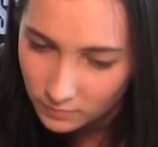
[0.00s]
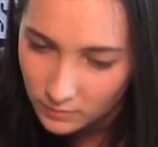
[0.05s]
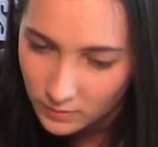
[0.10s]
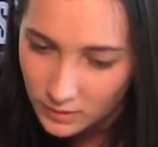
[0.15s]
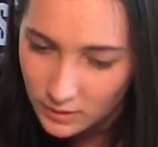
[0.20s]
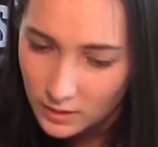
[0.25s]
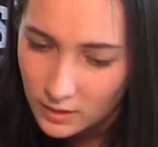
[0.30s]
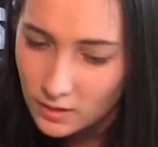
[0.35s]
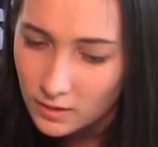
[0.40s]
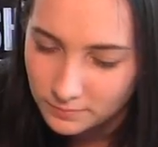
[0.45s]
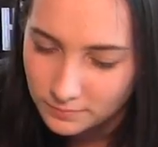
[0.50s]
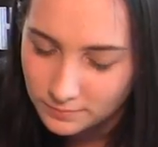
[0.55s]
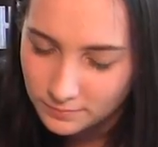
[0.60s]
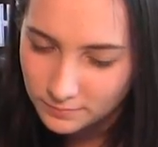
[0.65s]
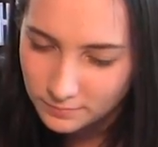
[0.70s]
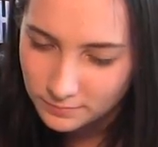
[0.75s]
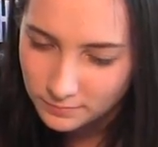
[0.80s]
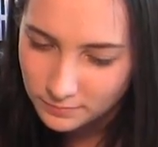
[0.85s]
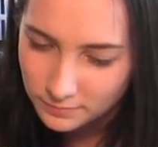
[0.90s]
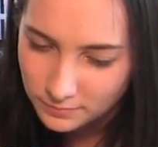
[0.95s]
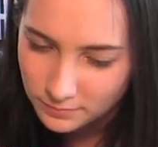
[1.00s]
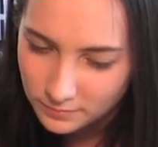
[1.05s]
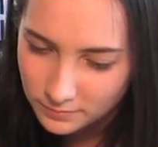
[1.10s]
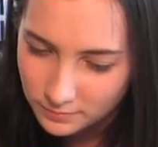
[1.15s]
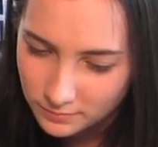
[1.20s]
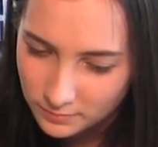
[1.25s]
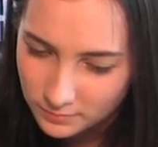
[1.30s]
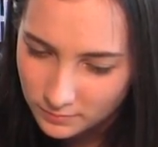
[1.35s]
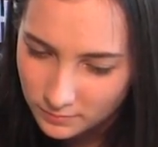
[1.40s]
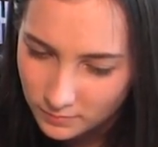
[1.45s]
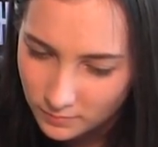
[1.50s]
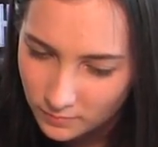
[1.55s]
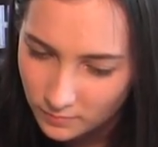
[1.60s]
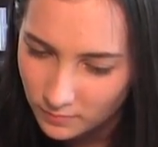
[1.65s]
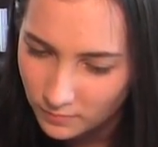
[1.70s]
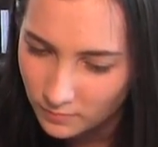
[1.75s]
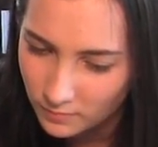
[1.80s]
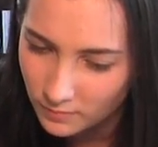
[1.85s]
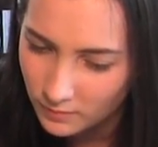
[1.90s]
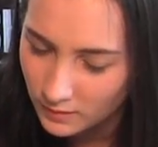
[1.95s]

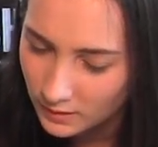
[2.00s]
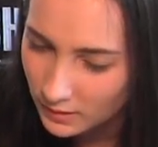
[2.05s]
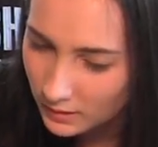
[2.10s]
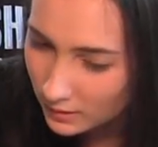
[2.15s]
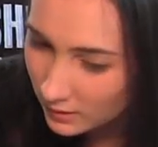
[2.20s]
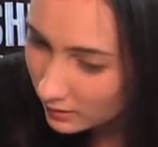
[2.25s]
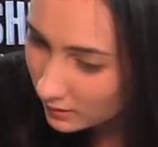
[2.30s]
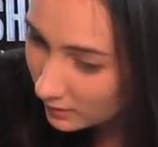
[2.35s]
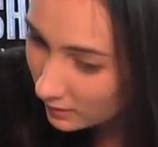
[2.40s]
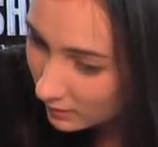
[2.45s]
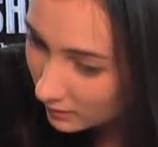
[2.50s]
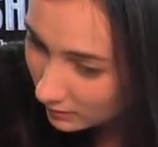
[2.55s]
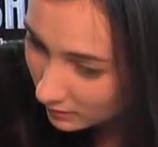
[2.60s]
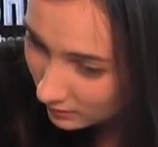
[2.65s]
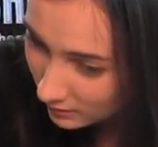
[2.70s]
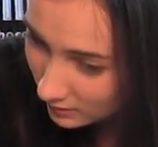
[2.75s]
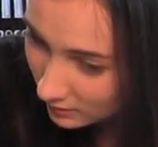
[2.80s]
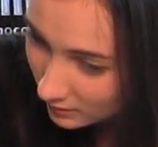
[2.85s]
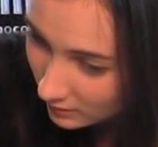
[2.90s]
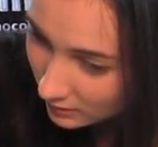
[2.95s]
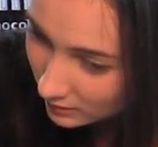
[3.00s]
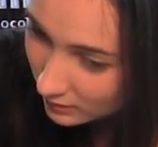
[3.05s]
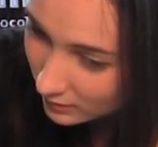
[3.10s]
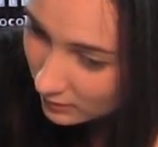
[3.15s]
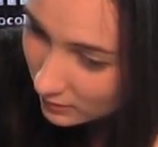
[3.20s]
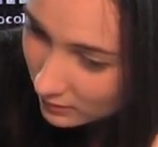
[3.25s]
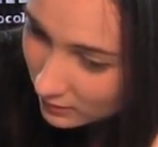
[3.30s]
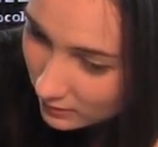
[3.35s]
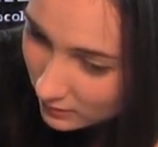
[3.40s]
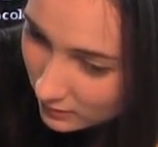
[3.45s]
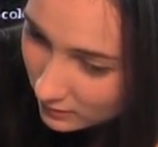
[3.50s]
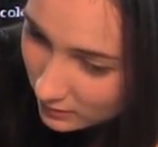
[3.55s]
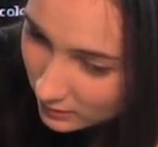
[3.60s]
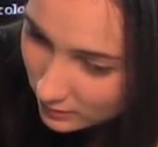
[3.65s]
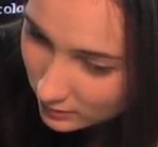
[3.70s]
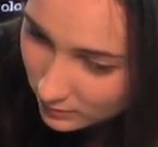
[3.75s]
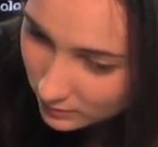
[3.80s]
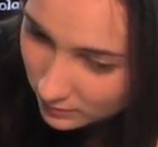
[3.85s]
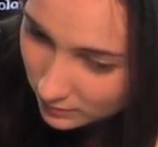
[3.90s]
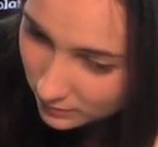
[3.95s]

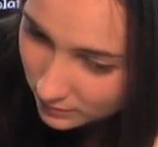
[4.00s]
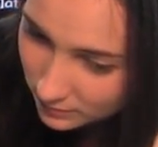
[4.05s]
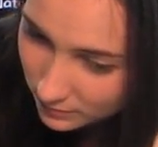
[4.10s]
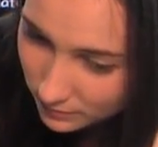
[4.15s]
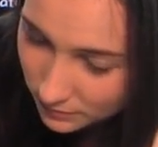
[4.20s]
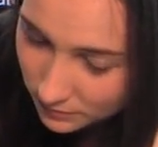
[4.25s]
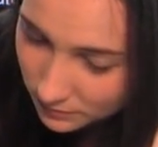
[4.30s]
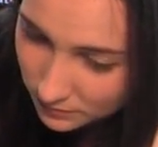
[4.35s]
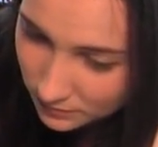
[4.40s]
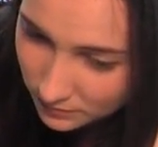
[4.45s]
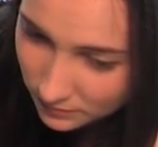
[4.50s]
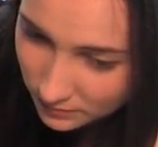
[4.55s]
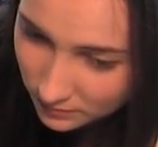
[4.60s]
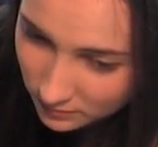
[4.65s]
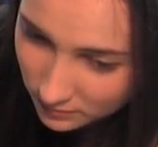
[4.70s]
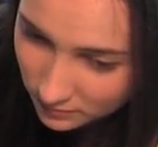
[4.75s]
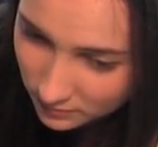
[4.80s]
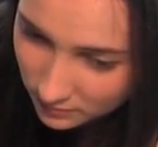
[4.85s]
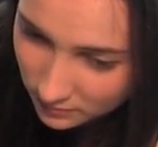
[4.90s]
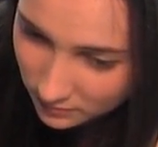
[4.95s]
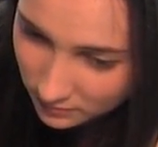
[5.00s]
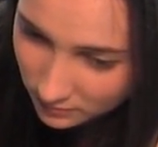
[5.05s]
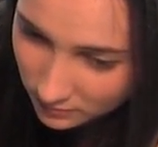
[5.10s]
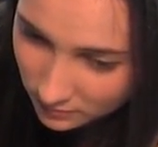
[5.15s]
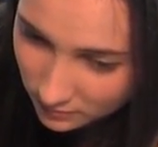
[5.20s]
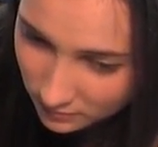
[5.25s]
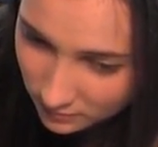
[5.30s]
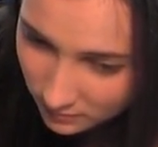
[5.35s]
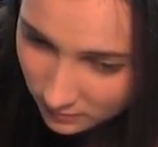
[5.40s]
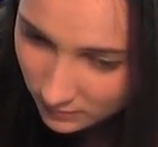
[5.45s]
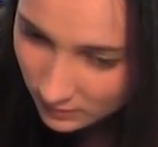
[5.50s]
This person isn't speaking.